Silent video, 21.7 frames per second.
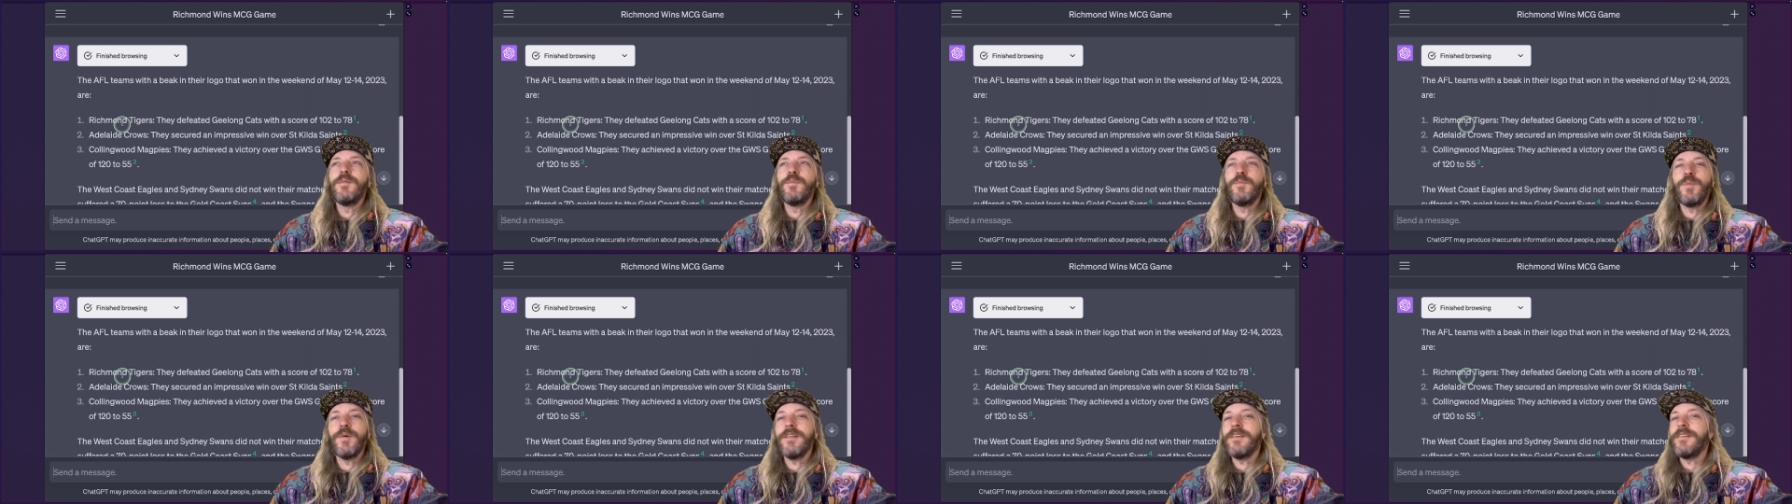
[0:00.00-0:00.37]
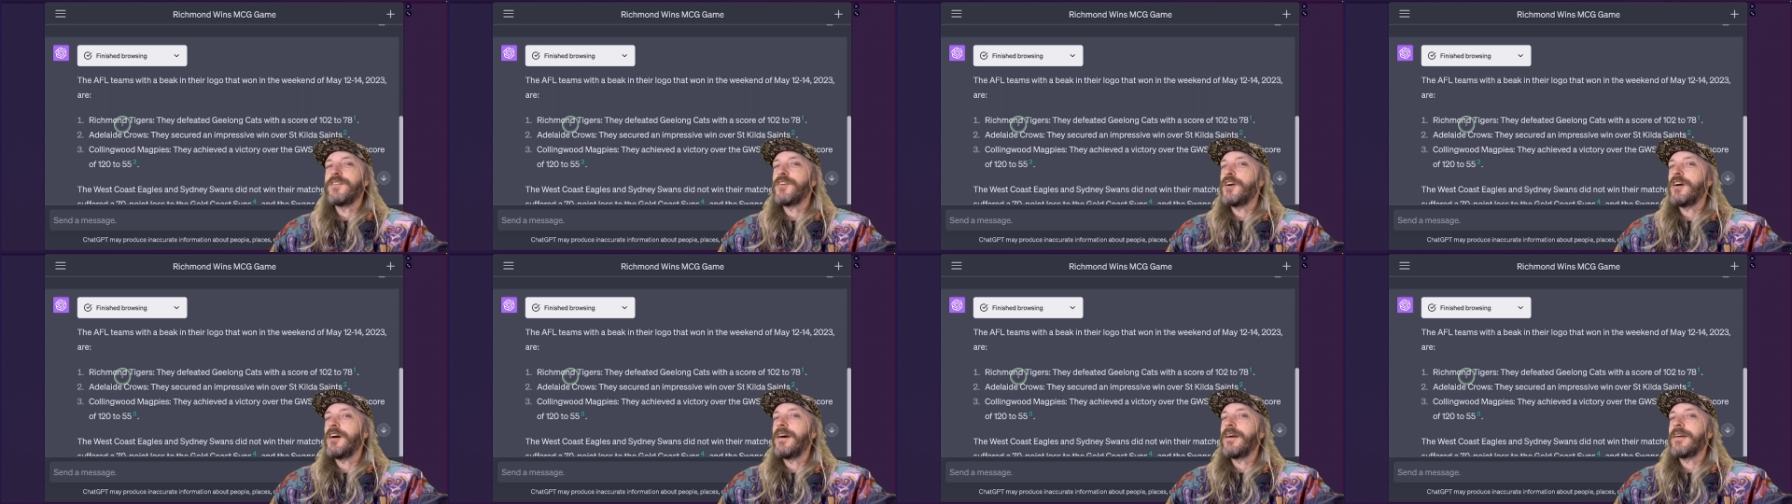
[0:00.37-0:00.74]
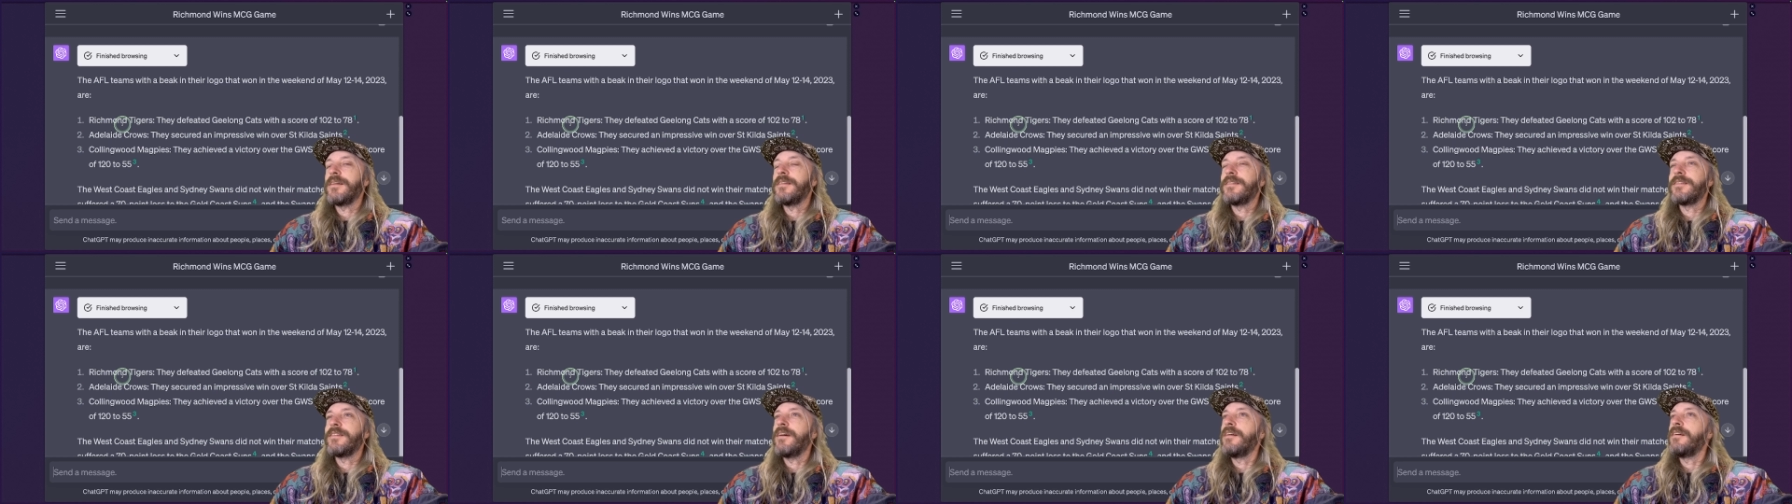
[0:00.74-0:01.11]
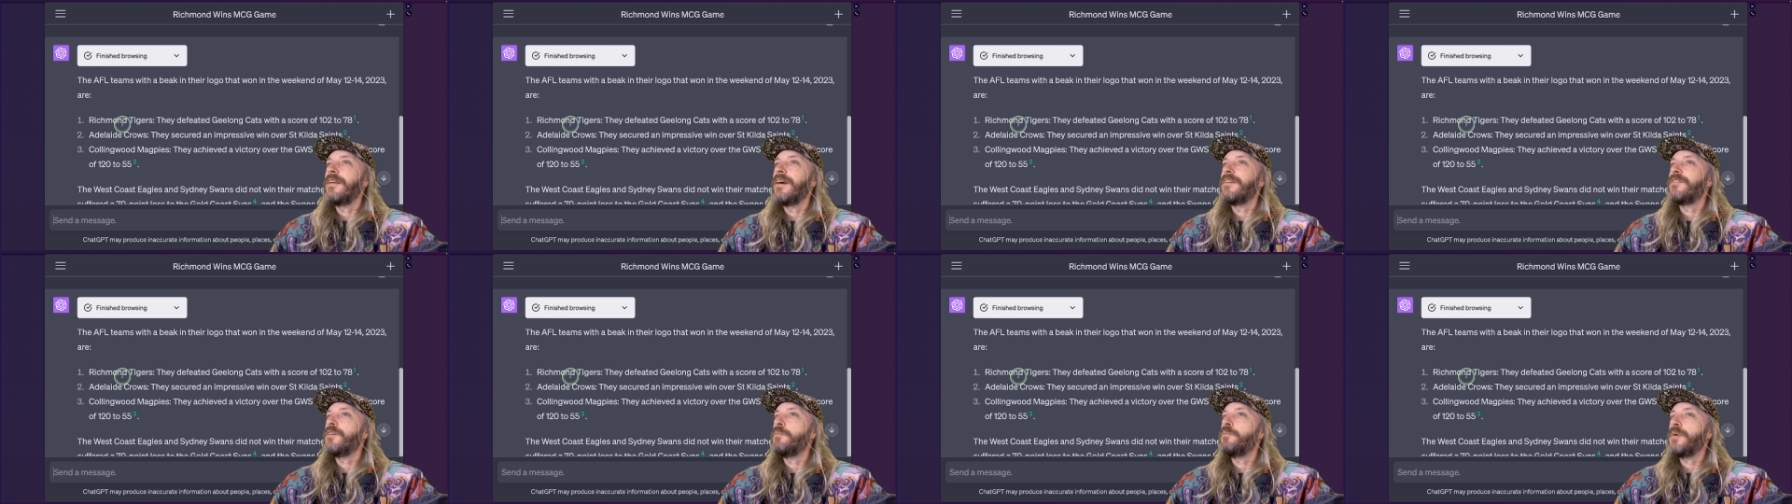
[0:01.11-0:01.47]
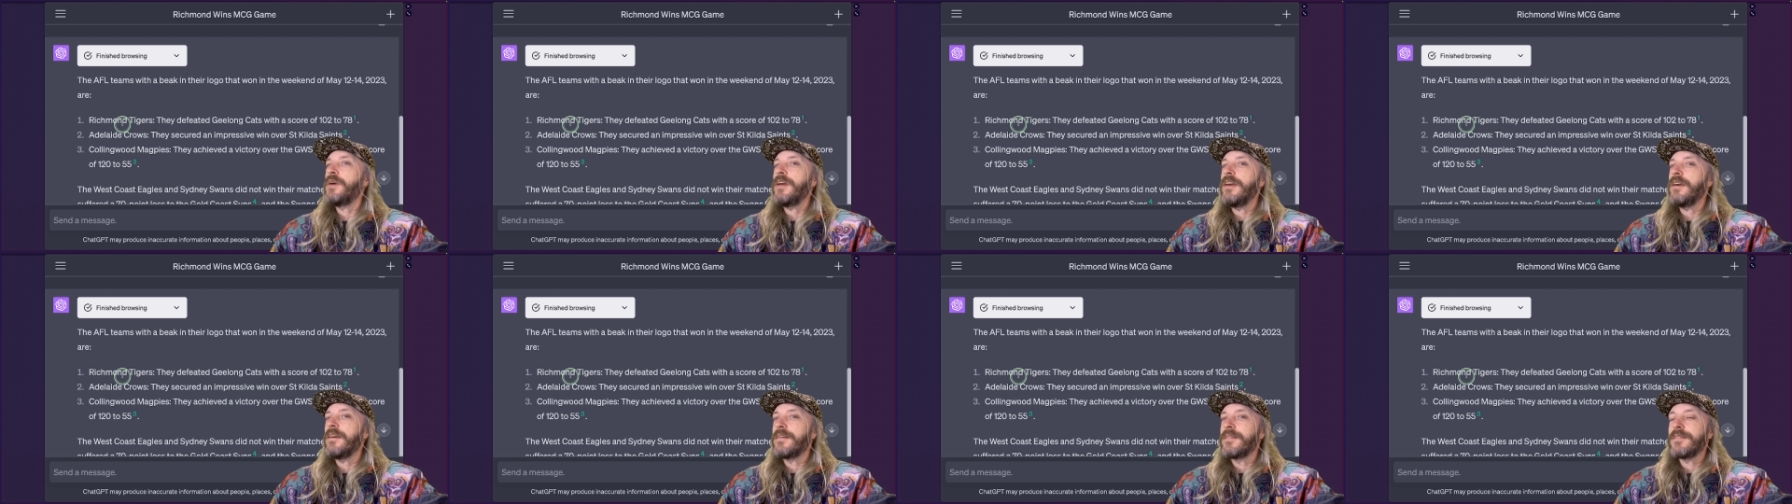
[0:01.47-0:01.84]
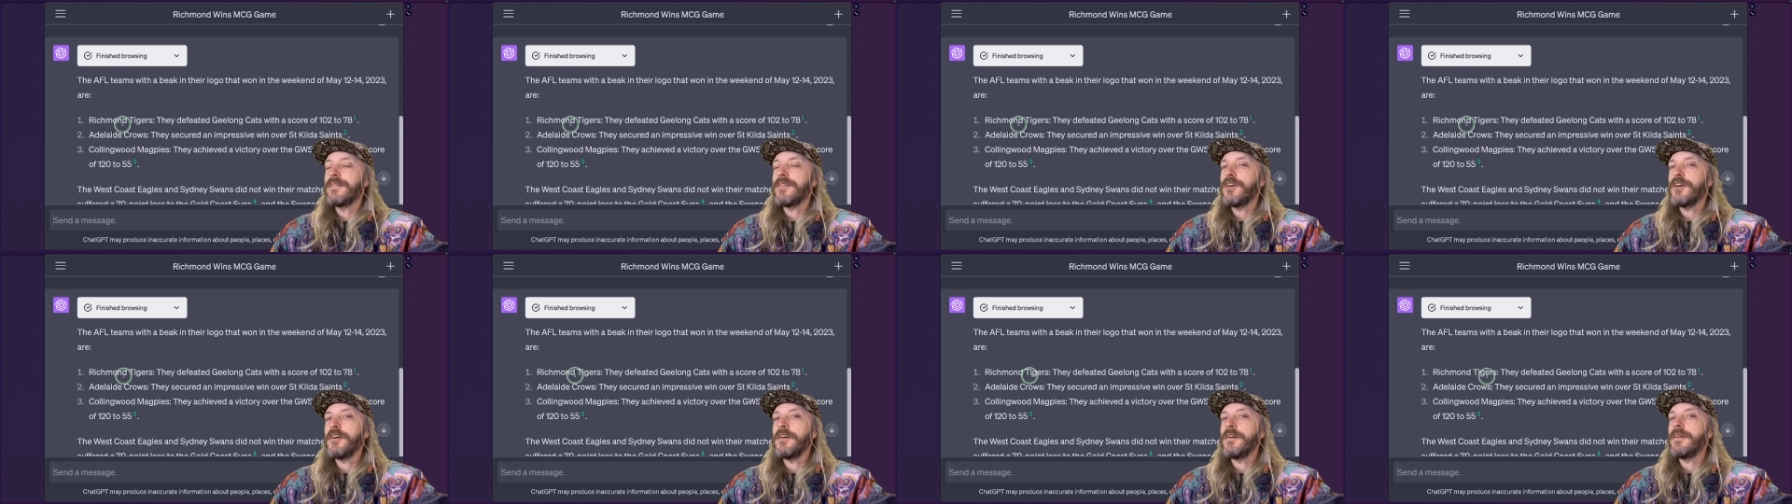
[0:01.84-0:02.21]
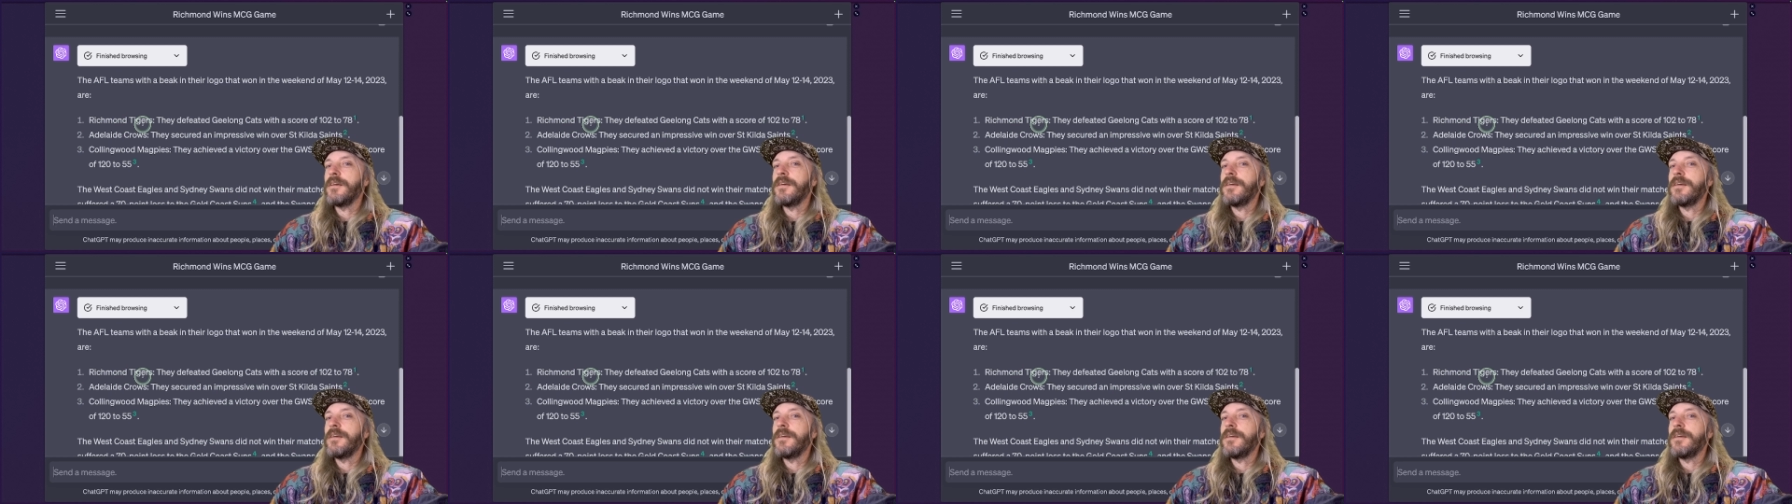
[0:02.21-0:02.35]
But the Tigers don't have a beak. So